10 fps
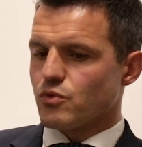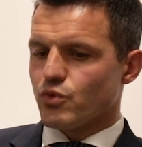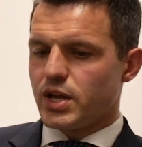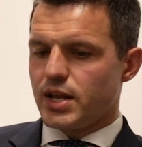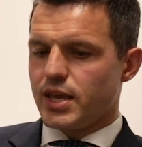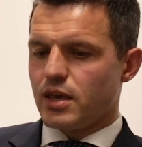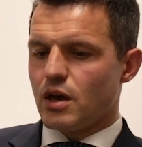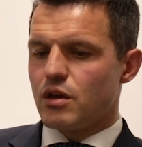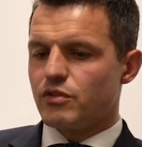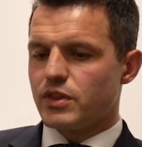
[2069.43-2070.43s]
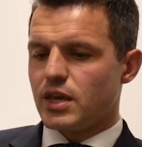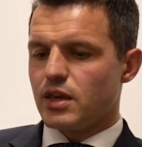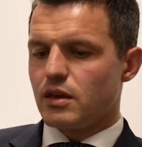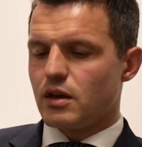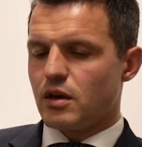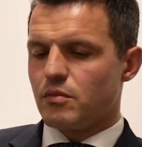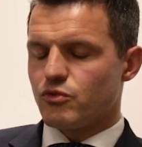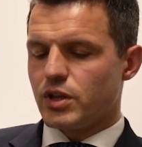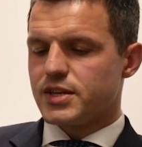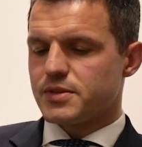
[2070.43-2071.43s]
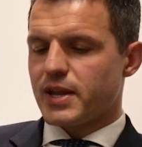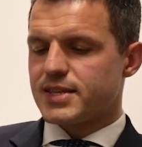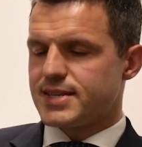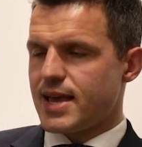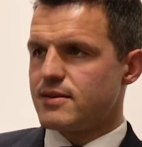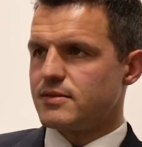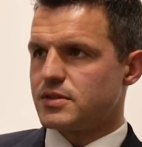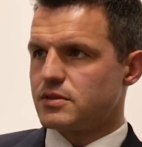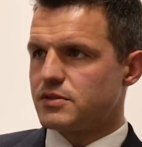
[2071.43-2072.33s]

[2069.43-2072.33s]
really over the, really there's about a 10